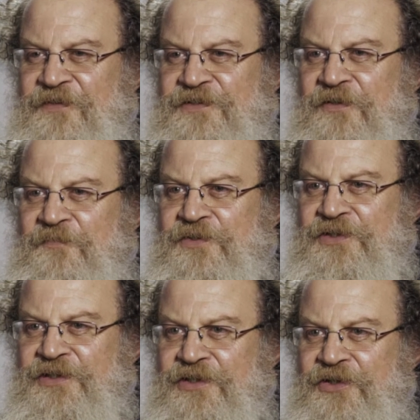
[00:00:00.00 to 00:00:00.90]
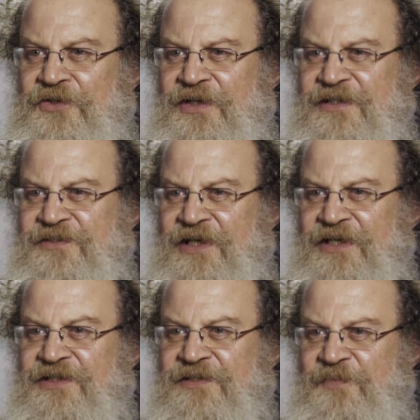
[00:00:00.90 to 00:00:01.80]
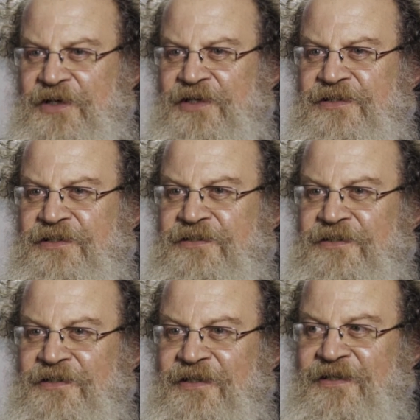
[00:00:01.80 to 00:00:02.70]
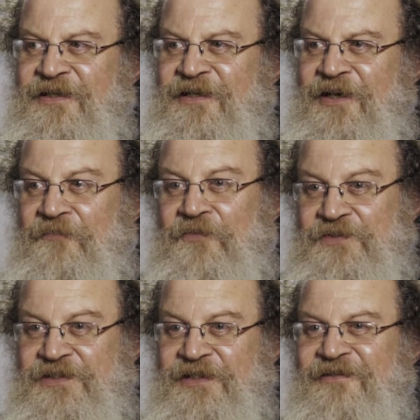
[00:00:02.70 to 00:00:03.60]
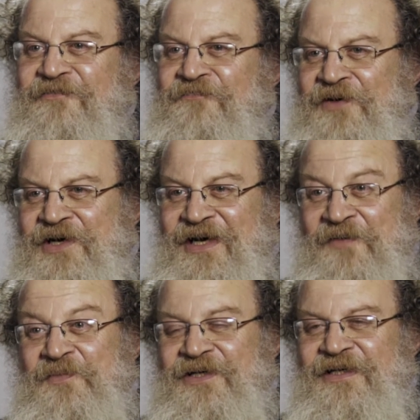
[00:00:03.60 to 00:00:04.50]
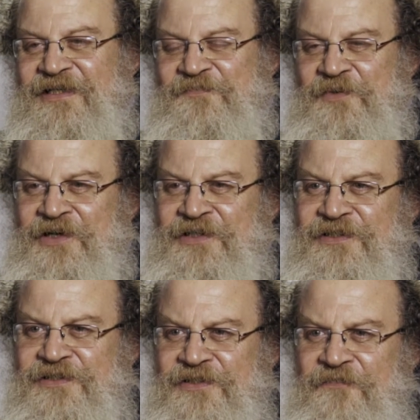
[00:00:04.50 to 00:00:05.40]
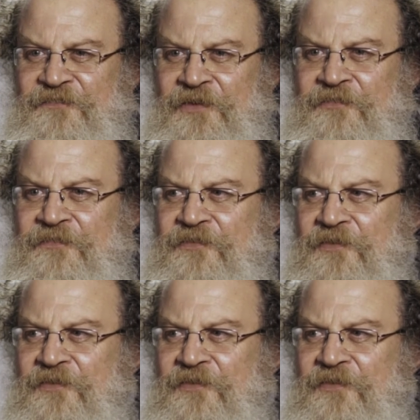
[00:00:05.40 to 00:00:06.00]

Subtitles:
first opportunity to exchange experiences. Of course, there are very limited experiences so far with